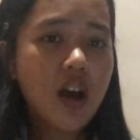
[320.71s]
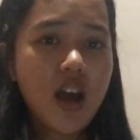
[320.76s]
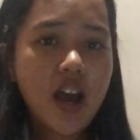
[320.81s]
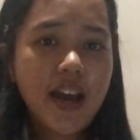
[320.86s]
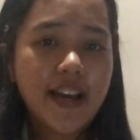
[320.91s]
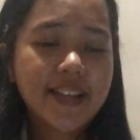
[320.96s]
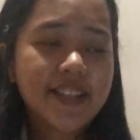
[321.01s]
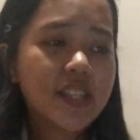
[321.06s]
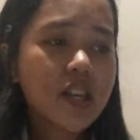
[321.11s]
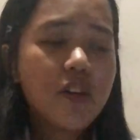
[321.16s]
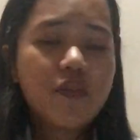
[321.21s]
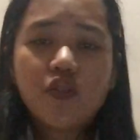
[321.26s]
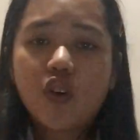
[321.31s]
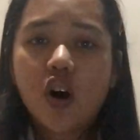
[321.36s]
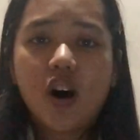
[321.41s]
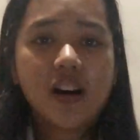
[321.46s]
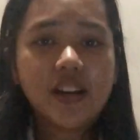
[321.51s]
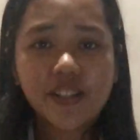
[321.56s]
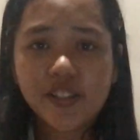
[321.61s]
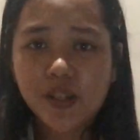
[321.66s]
It's time for
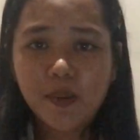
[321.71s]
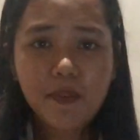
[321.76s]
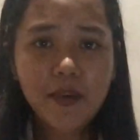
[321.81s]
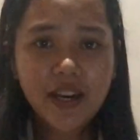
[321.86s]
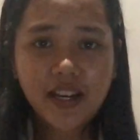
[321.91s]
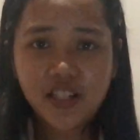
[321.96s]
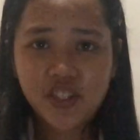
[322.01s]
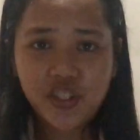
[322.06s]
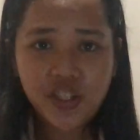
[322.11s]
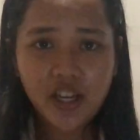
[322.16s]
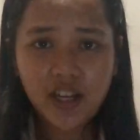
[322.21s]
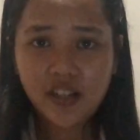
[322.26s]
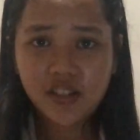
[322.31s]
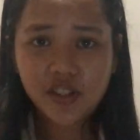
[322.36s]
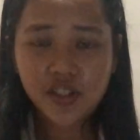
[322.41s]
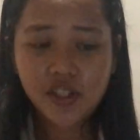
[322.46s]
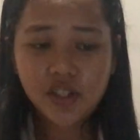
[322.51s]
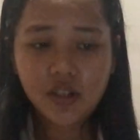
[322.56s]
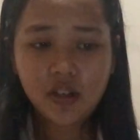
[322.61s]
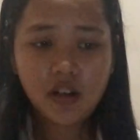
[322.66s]
us to make a
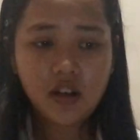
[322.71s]
change.